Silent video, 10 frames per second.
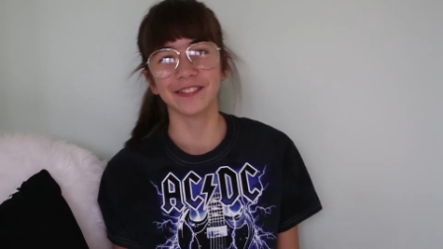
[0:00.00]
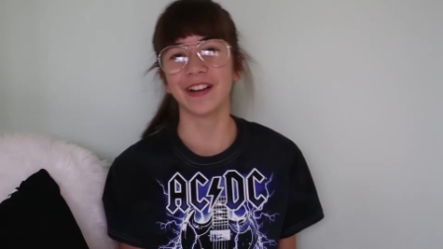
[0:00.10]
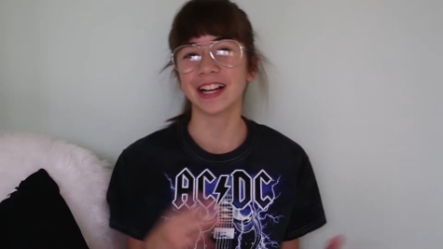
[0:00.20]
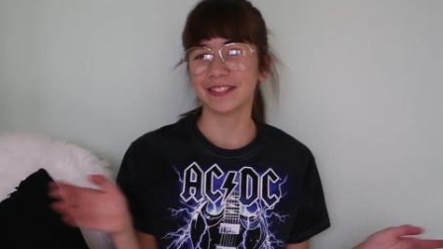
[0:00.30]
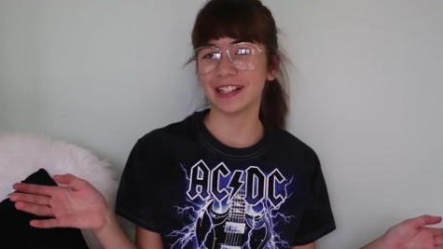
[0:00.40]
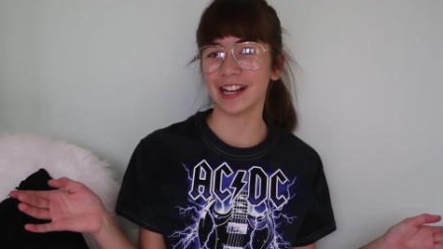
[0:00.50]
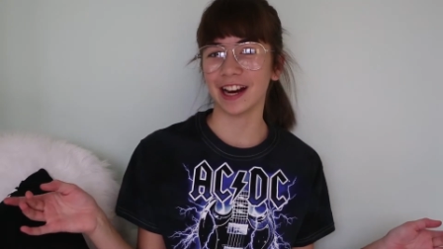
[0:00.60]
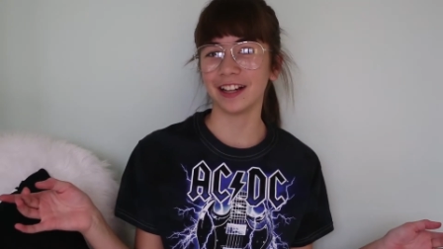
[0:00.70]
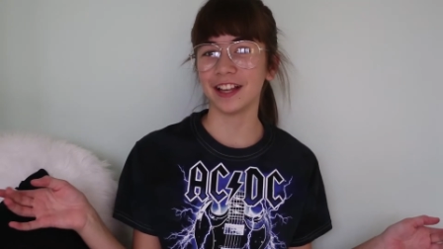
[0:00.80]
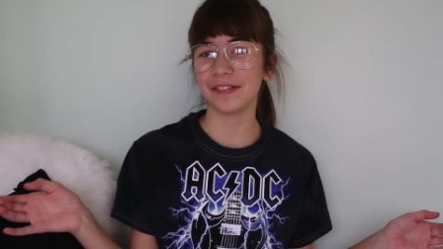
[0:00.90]
back to my
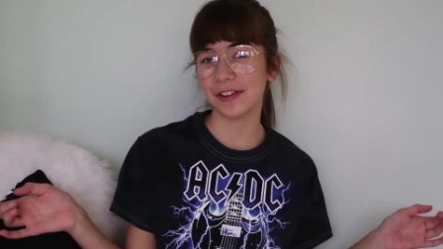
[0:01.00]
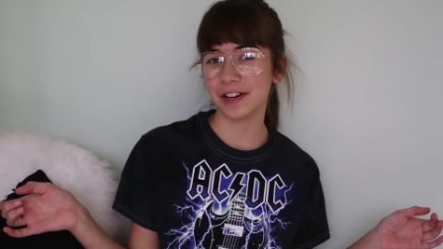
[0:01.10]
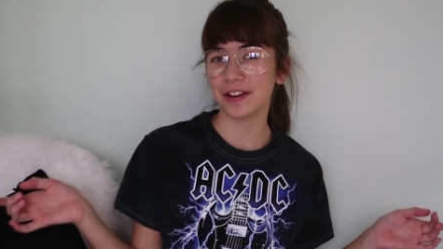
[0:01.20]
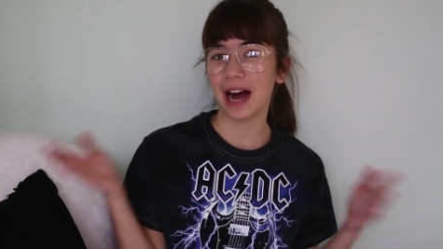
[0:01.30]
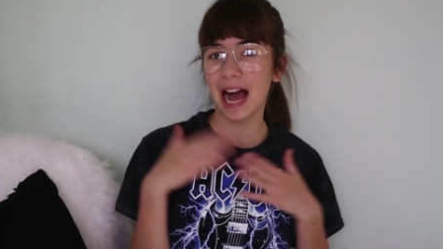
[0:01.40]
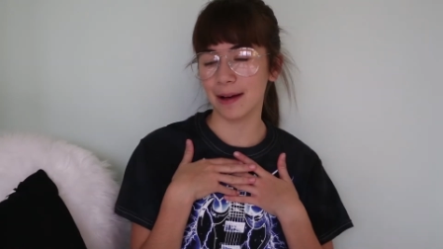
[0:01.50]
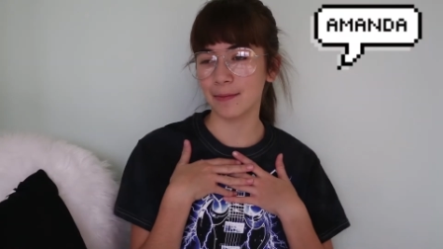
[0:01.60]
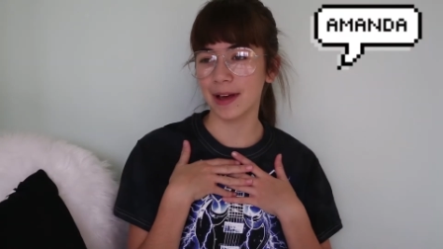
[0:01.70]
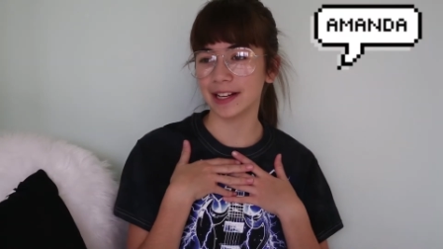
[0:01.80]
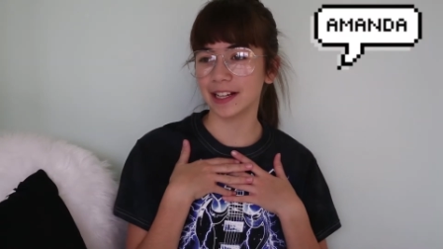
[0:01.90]
channel. If you're new, I'm
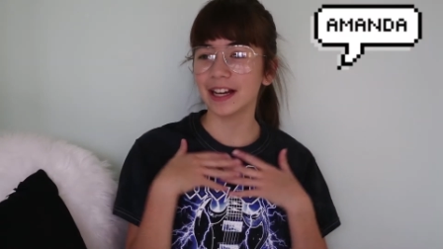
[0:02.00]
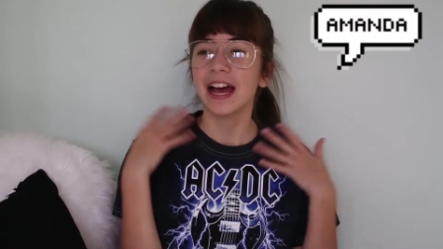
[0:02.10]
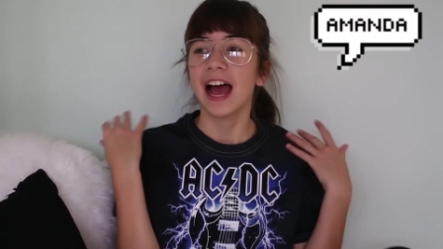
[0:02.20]
Amanda,